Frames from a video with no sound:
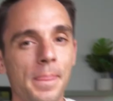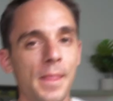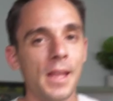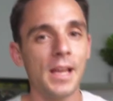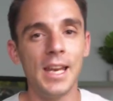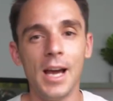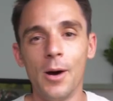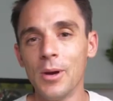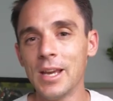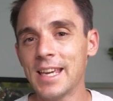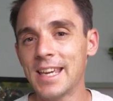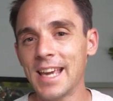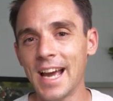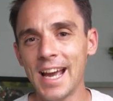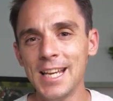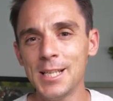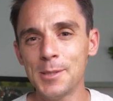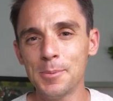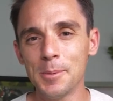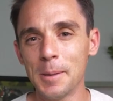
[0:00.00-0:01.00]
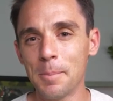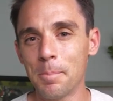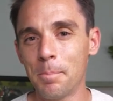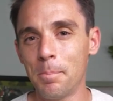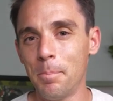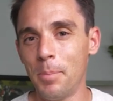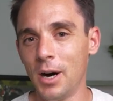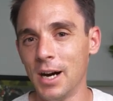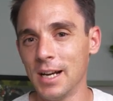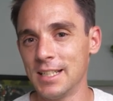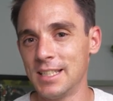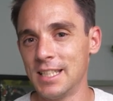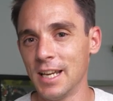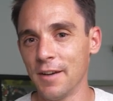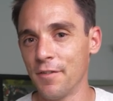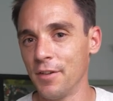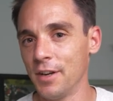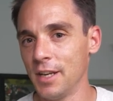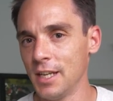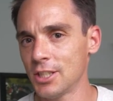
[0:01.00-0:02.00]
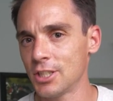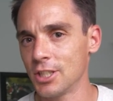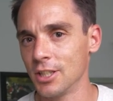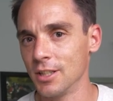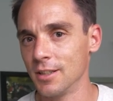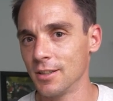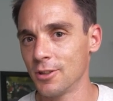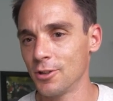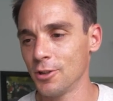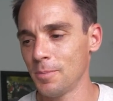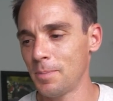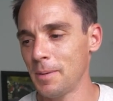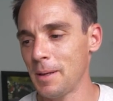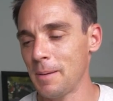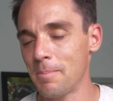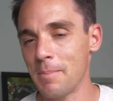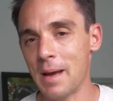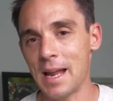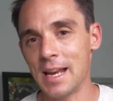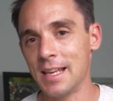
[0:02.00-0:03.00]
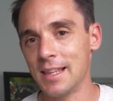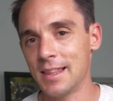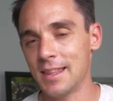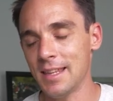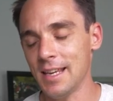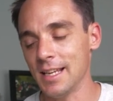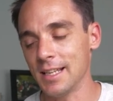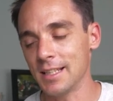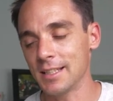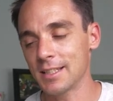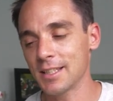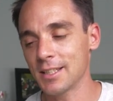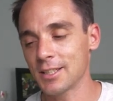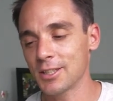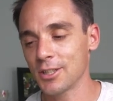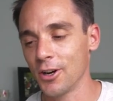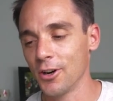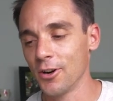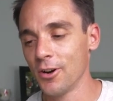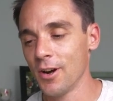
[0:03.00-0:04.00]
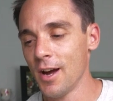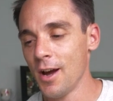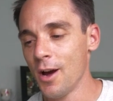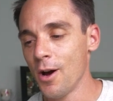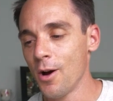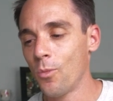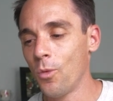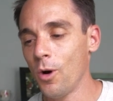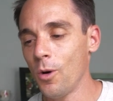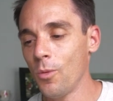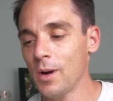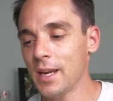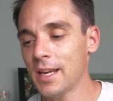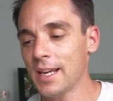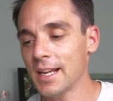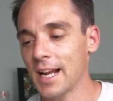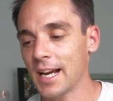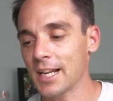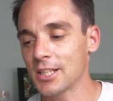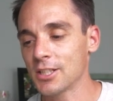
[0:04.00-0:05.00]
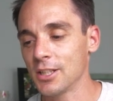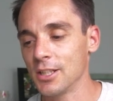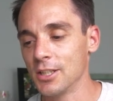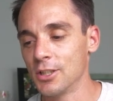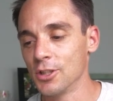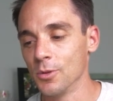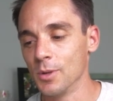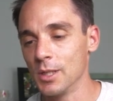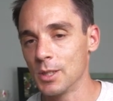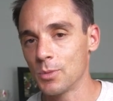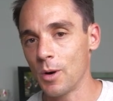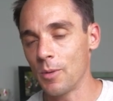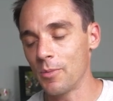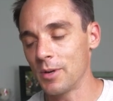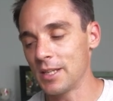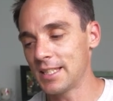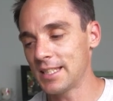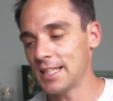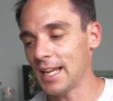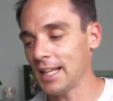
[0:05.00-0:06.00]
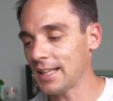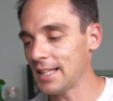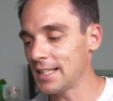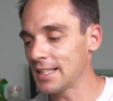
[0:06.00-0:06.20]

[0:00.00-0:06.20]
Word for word: Now engagement by definition could be many things. So what we can actually do is when we set this